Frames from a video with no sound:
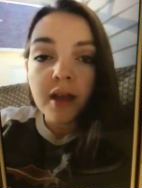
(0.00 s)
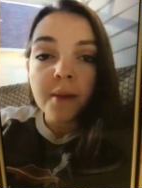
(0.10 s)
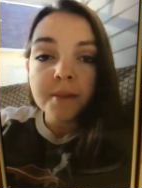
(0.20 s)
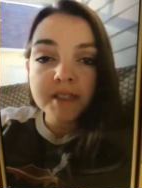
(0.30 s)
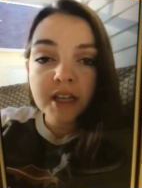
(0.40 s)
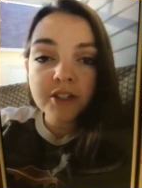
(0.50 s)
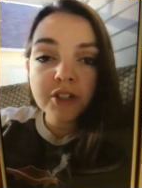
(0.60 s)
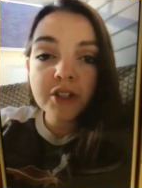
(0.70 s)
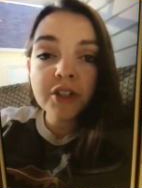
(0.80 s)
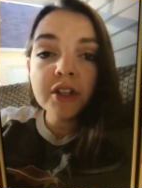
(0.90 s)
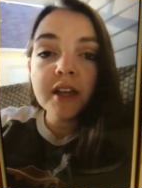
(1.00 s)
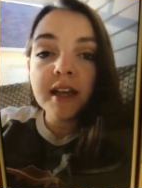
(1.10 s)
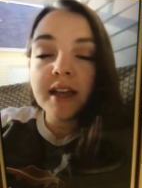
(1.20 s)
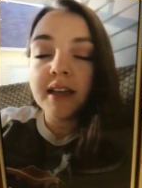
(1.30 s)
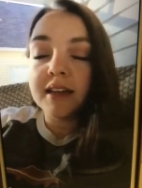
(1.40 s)
potential,
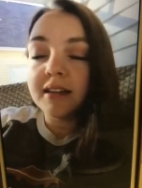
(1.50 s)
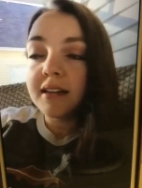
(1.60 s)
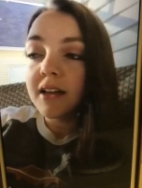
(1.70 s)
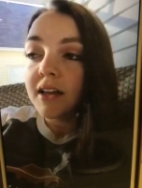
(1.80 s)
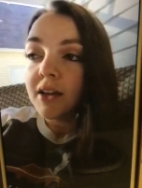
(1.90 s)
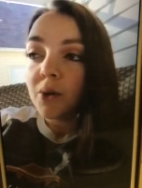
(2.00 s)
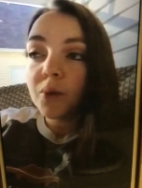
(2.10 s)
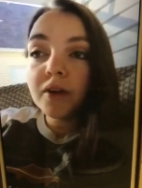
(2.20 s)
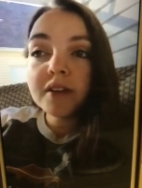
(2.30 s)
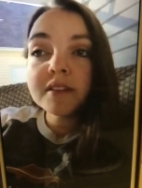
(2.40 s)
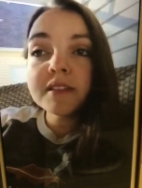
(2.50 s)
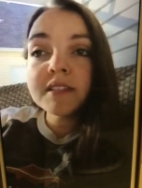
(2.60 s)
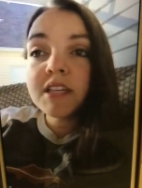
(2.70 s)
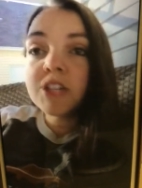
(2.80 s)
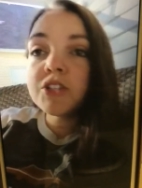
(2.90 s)
and will
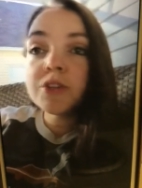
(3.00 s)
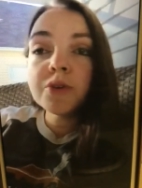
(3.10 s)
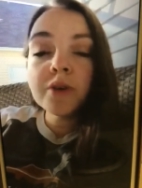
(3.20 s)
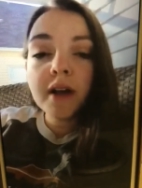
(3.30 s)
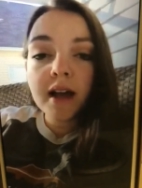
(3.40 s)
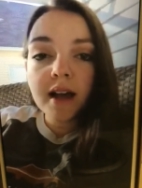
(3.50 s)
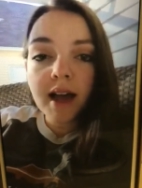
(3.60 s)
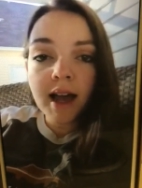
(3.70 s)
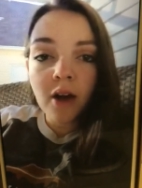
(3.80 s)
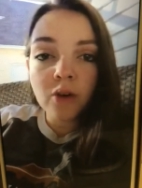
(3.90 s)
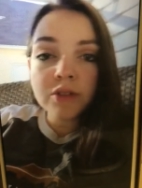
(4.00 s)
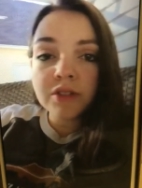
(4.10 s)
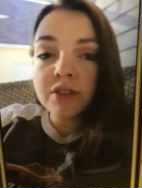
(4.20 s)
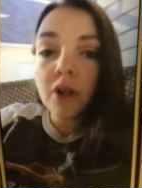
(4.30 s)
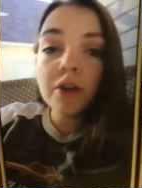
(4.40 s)
teach you how to
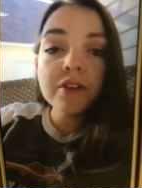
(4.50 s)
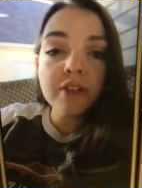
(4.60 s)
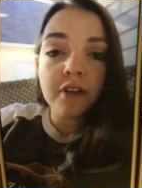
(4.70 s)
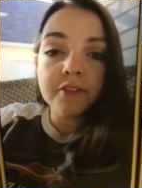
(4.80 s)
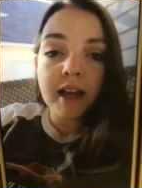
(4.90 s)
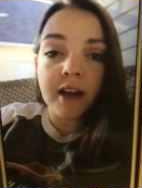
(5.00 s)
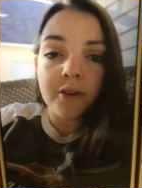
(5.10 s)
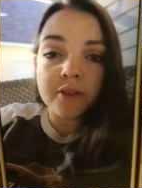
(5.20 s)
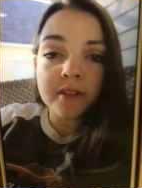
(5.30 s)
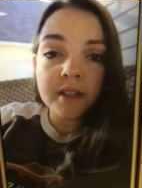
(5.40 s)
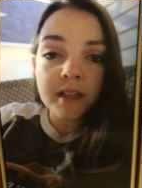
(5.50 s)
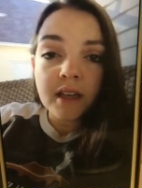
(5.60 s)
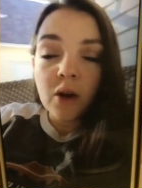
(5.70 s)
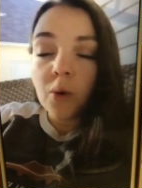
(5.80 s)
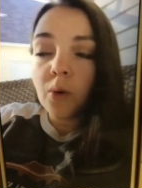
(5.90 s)
slow yourself down,
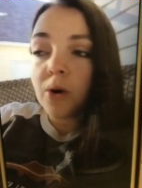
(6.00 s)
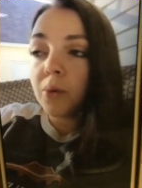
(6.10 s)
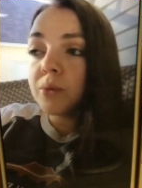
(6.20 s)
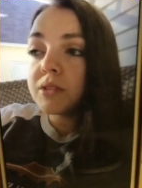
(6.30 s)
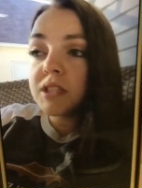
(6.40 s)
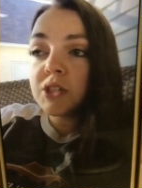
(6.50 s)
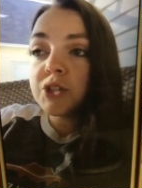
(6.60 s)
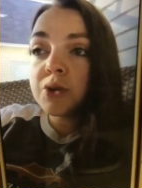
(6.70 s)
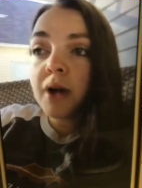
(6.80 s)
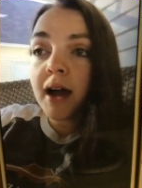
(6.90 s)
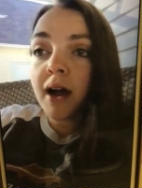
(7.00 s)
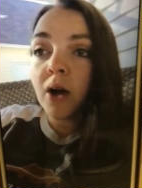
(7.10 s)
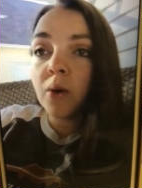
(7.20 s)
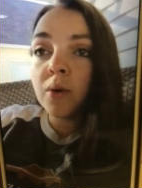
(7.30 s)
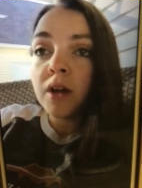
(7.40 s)
or will teach you
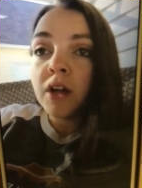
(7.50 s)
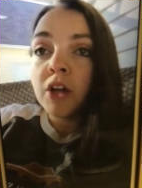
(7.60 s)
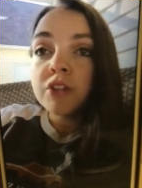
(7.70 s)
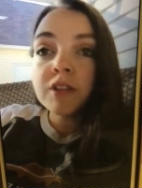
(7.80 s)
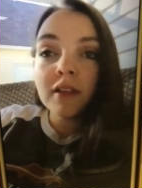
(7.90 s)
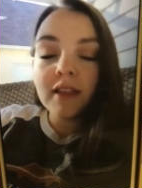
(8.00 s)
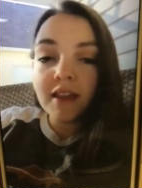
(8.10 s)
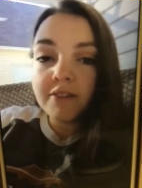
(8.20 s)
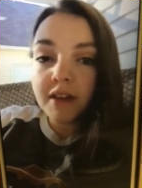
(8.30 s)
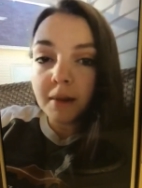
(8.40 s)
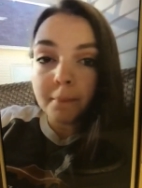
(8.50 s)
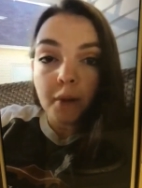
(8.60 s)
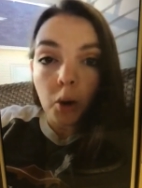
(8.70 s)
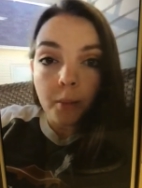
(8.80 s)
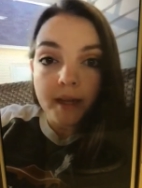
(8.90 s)
how to live in a
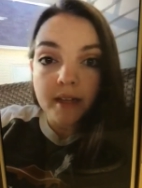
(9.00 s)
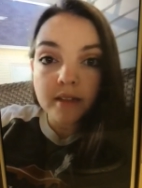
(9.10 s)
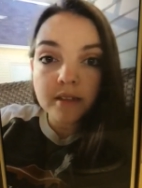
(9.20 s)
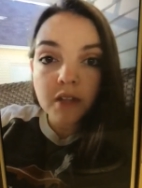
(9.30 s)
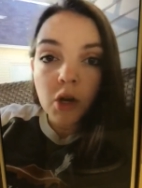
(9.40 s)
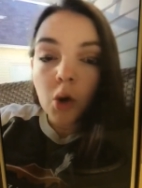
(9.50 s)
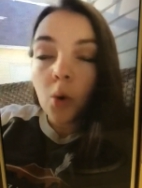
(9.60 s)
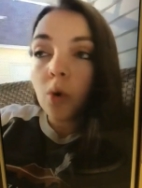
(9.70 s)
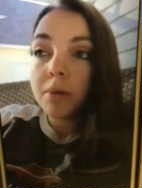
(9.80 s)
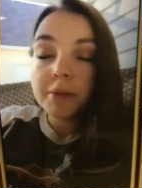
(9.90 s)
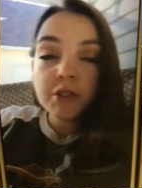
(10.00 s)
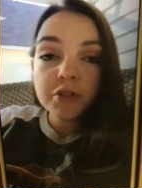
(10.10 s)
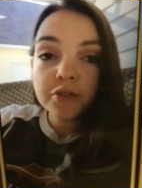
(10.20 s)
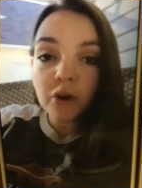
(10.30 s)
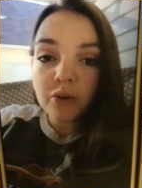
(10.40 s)
moment, or to put your
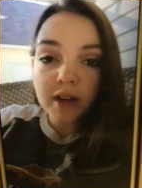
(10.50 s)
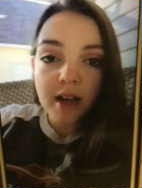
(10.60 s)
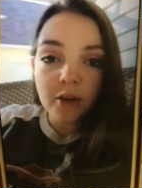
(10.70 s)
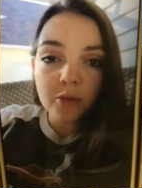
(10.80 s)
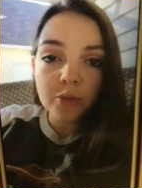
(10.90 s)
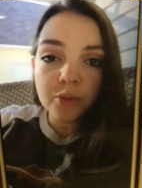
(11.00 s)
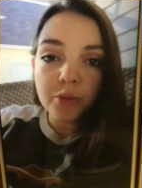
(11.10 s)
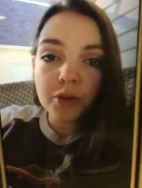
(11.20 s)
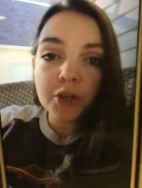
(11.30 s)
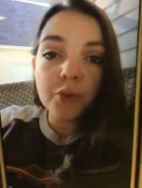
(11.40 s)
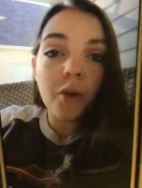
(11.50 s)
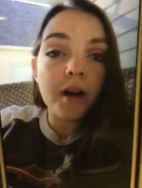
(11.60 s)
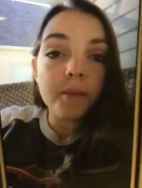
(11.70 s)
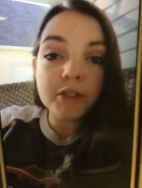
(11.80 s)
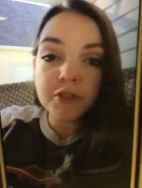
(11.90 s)
phone down when you want
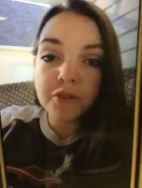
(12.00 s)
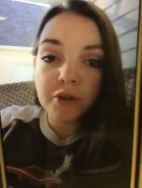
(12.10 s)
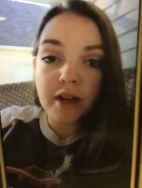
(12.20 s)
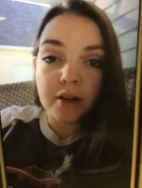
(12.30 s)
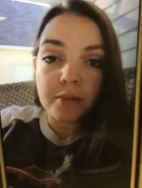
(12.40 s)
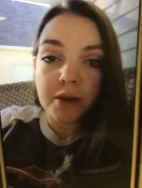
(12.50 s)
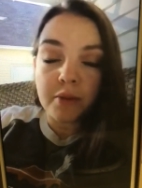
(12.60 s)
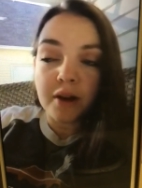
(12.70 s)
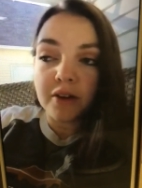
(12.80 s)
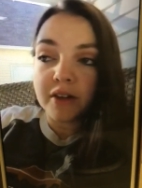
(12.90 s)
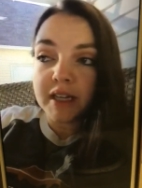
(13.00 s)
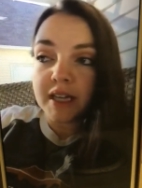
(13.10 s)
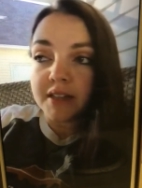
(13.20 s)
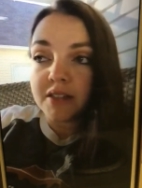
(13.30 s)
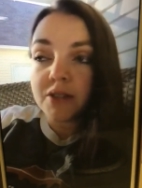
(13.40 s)
to put your phone down to be around your
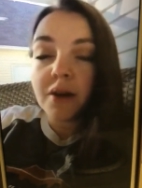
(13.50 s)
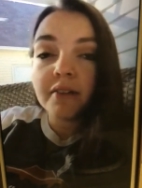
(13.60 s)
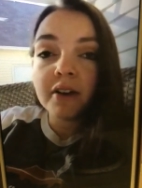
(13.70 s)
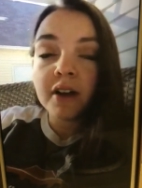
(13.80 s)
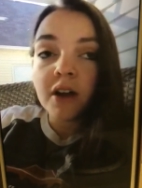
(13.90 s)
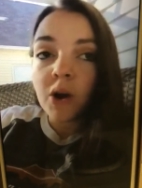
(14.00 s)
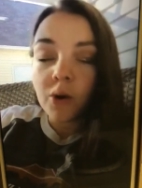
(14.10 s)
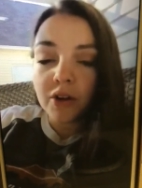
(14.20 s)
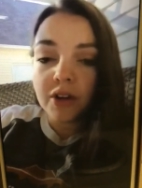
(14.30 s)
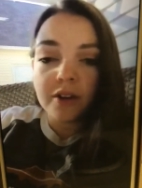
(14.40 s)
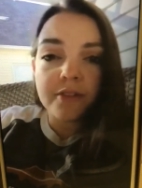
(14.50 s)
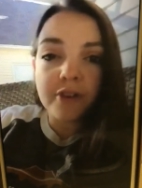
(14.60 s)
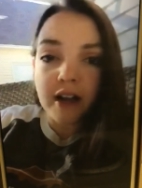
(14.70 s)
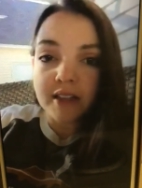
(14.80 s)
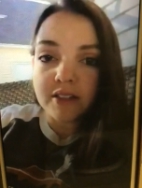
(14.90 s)
kids. Do you ever, or your
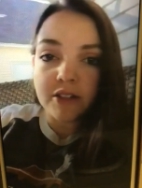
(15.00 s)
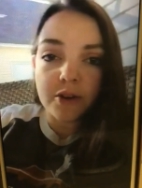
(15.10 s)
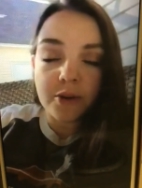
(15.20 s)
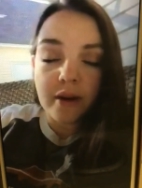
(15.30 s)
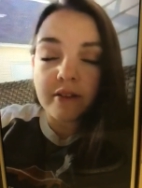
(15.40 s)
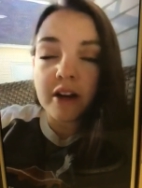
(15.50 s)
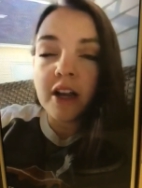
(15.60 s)
friends or whoever,